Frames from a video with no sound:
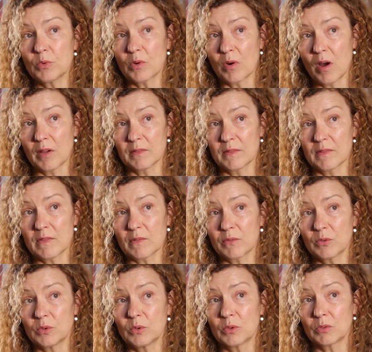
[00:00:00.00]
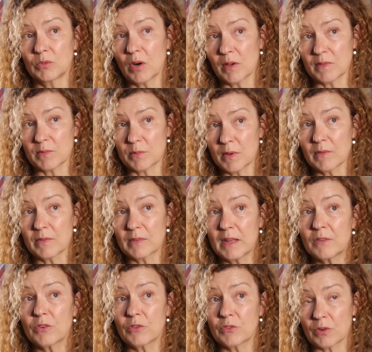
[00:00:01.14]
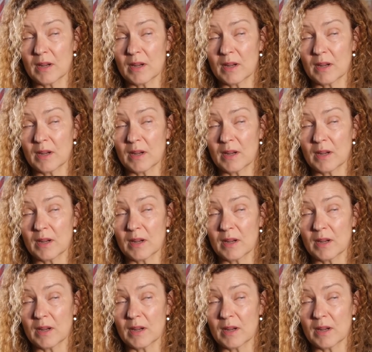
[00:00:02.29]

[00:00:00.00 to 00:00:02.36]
grants for grassroots literature